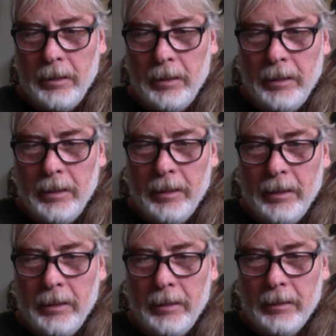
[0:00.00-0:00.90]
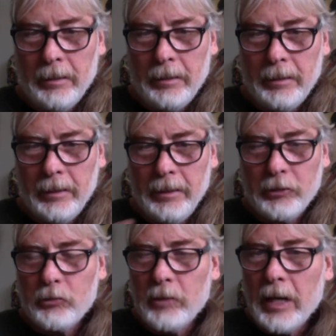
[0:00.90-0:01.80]
And uh,
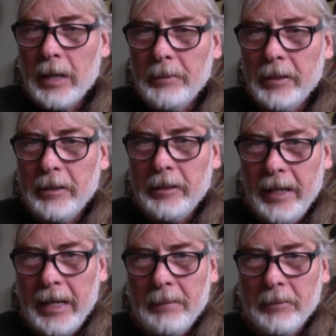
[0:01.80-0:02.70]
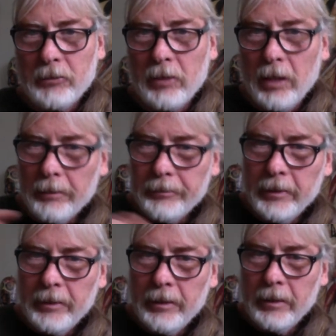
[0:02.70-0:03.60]
inscribed in the name is
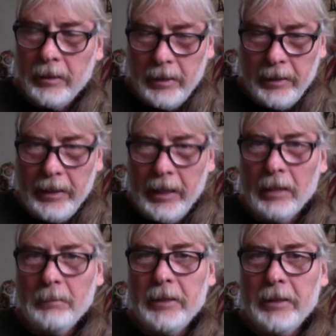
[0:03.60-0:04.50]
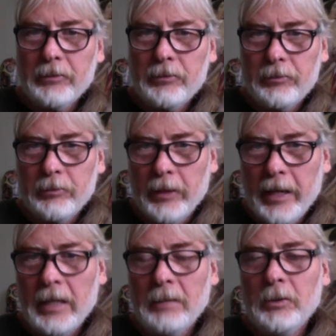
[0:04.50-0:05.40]
often elements or
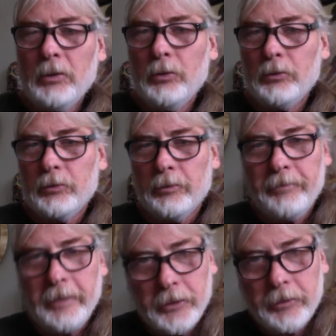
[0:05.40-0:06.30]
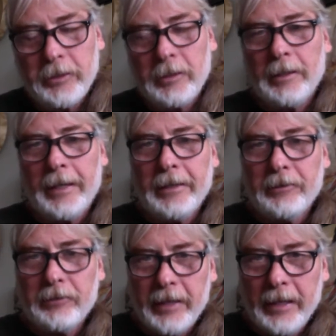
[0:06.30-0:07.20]
animals or features in the
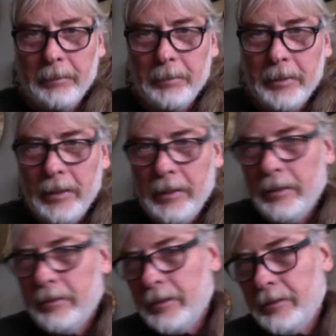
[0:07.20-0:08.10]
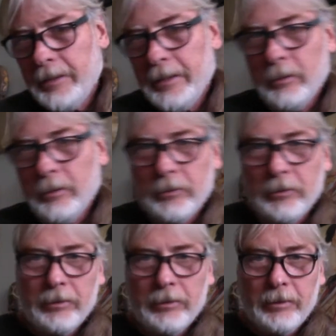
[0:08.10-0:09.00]
landscape that the
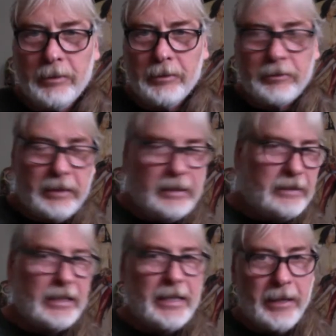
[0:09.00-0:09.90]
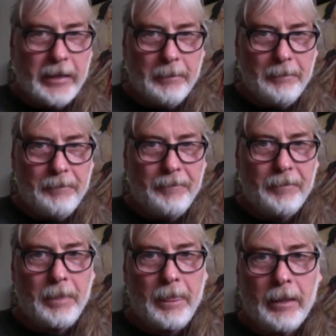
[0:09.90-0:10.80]
elder sees in them.
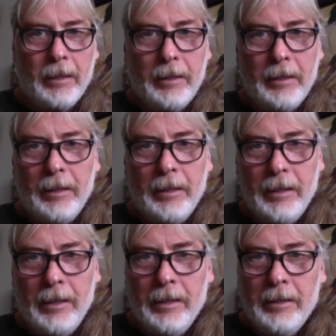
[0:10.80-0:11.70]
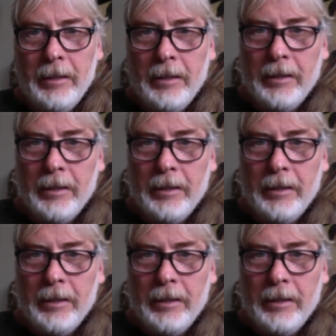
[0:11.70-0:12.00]
And then